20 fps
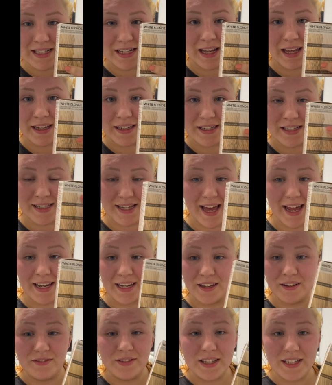light as
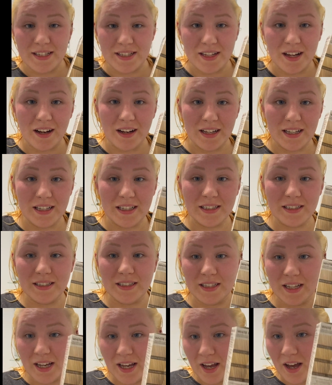any of these starters
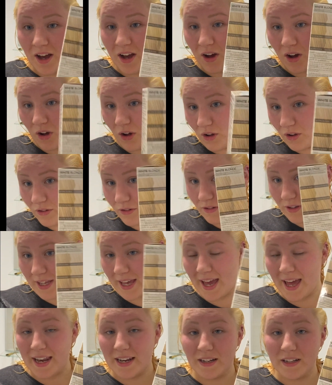on the
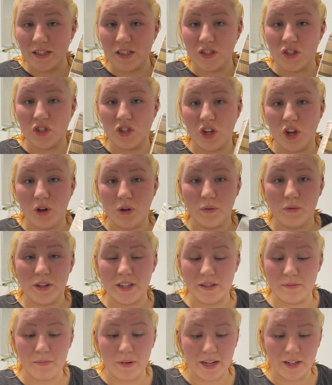end, so
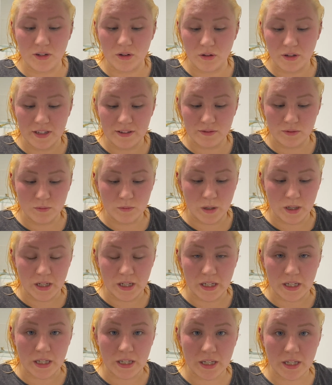this might not even
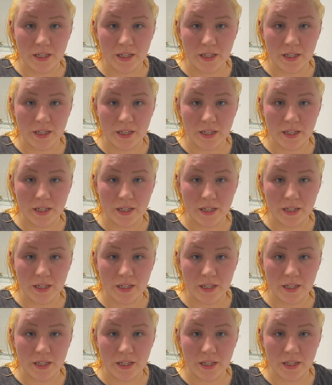work.